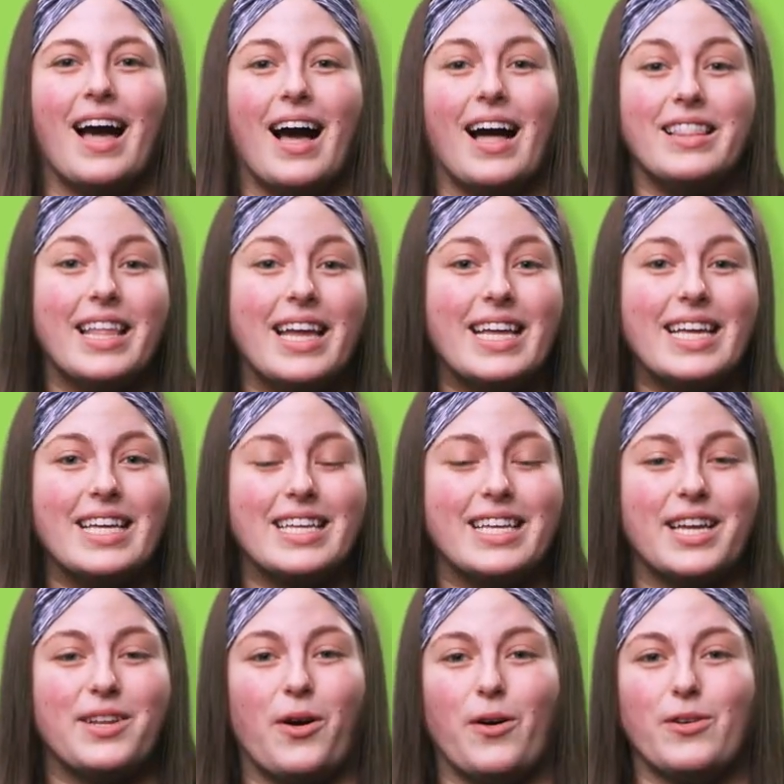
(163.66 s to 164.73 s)
A link
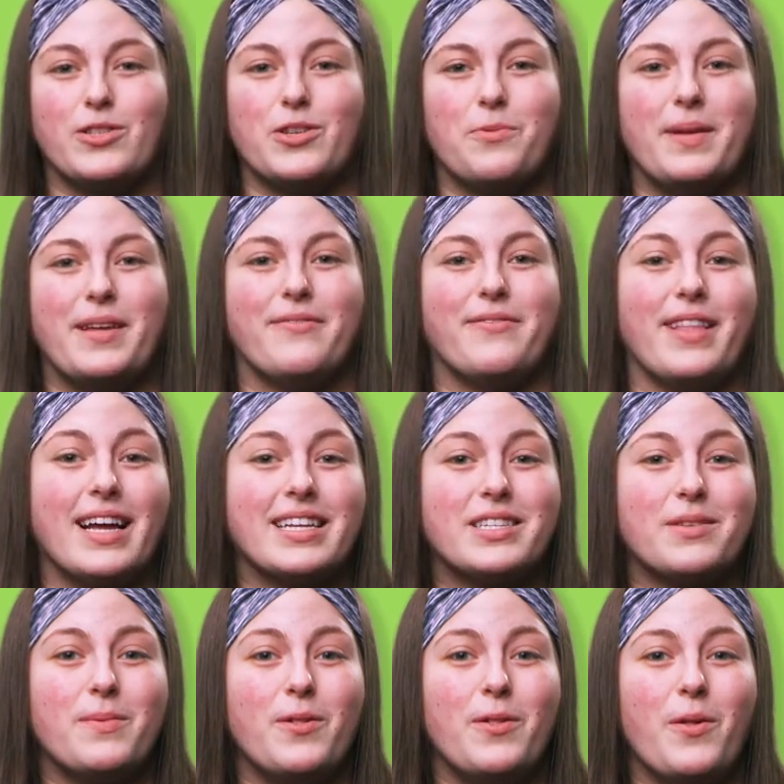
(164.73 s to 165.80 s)
can also be
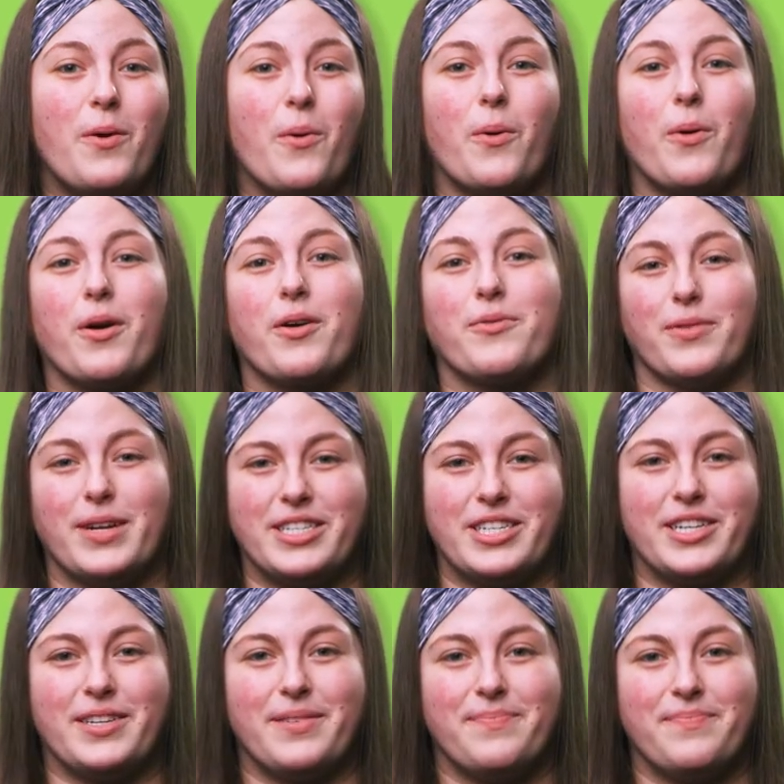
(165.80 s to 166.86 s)
flexible or
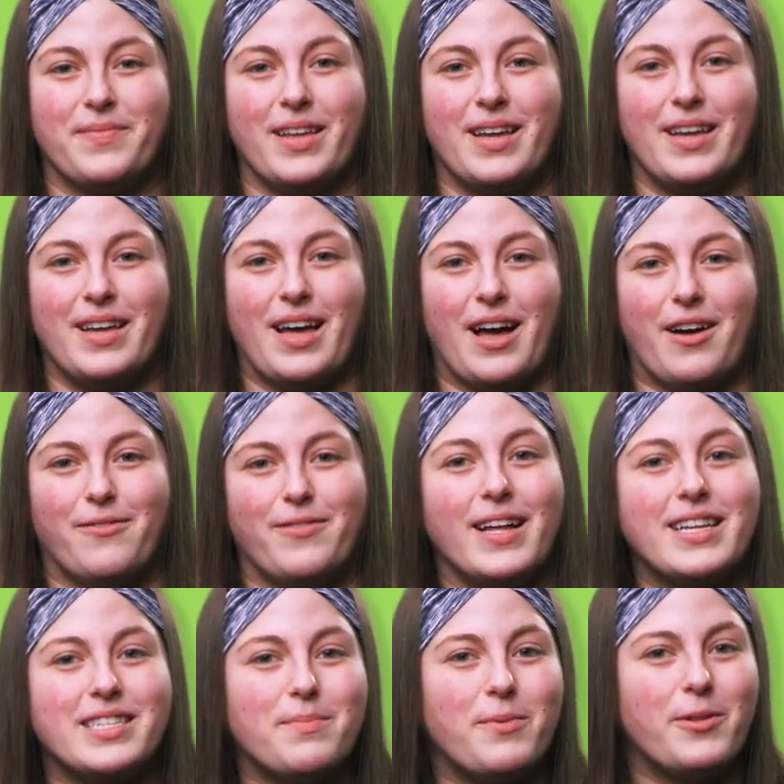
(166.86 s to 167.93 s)
rigid. A
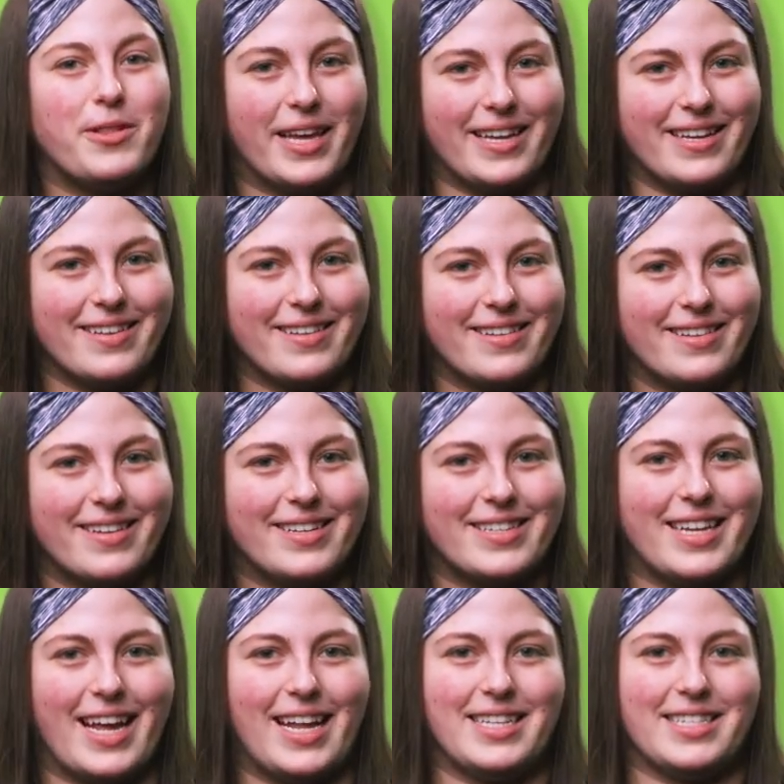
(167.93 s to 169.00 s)
flexible link
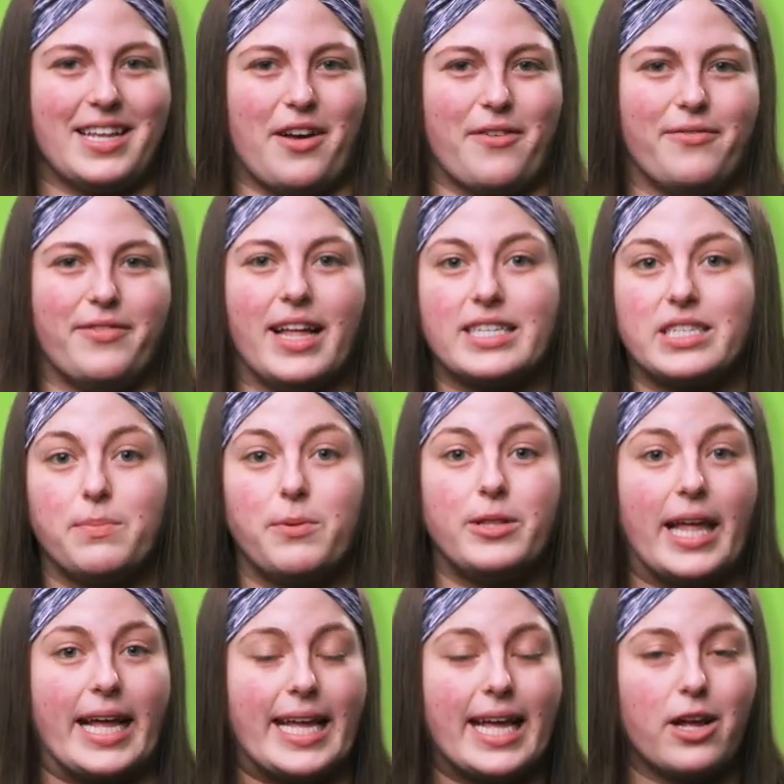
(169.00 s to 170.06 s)
contains a flexible
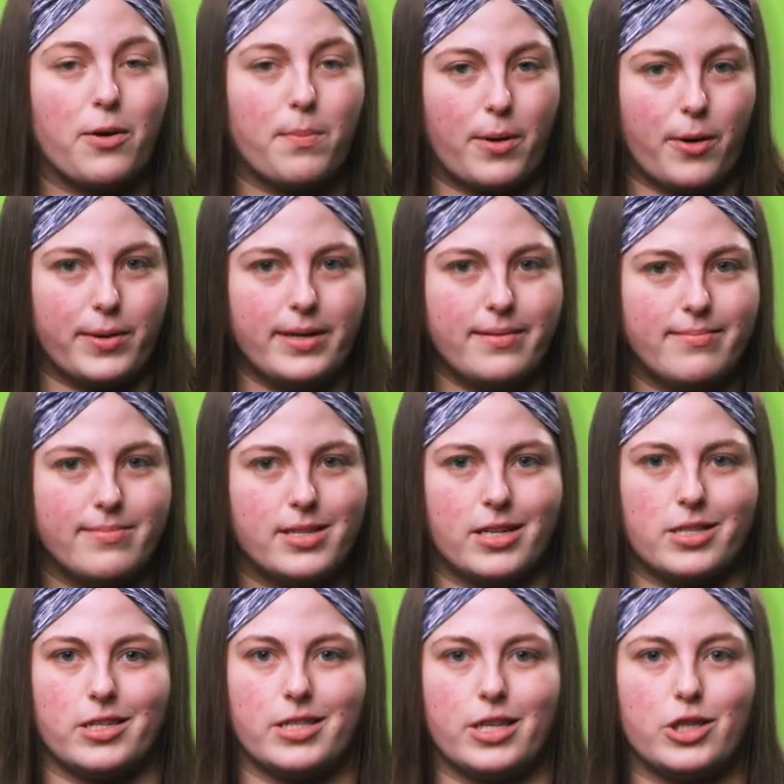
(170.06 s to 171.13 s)
linking component,
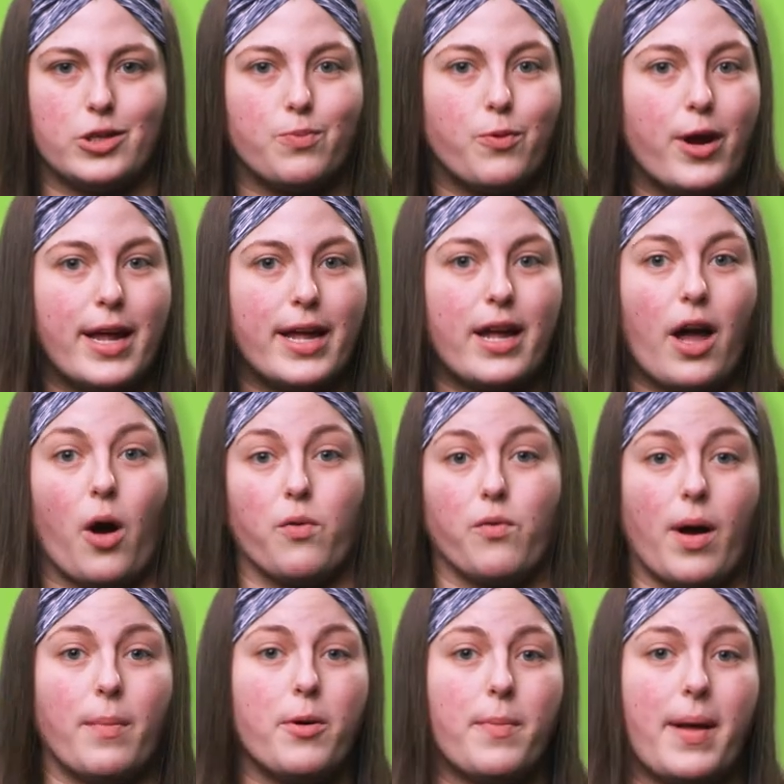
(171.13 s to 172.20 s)
such as a spring, a
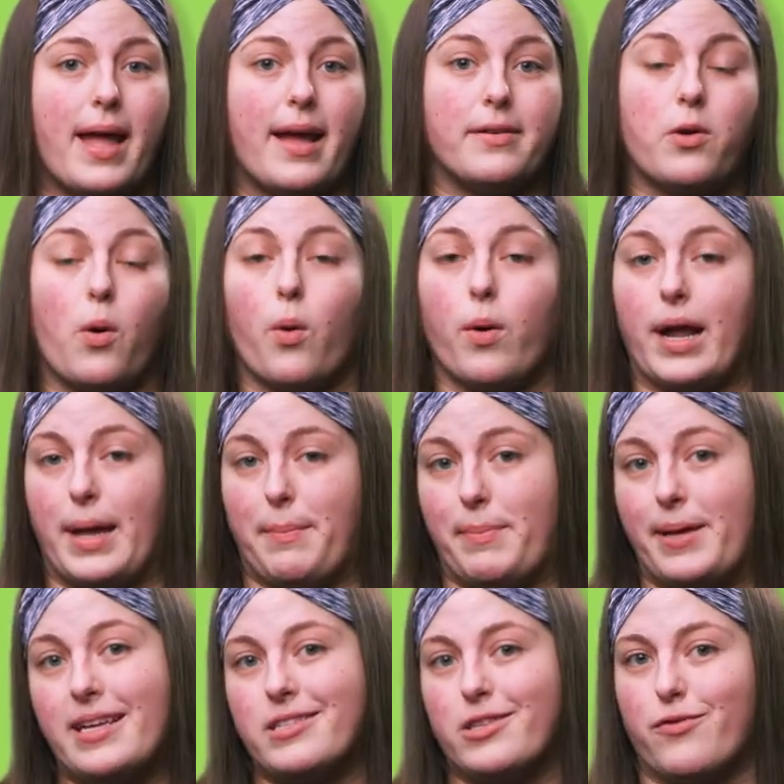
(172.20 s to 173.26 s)
rubber band, or a
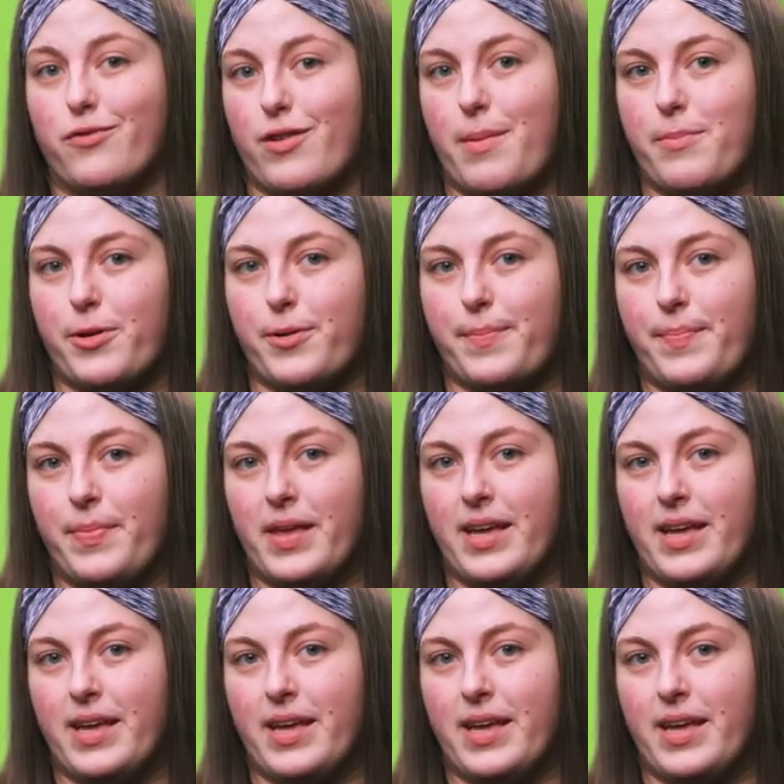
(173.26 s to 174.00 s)
piece of rubber.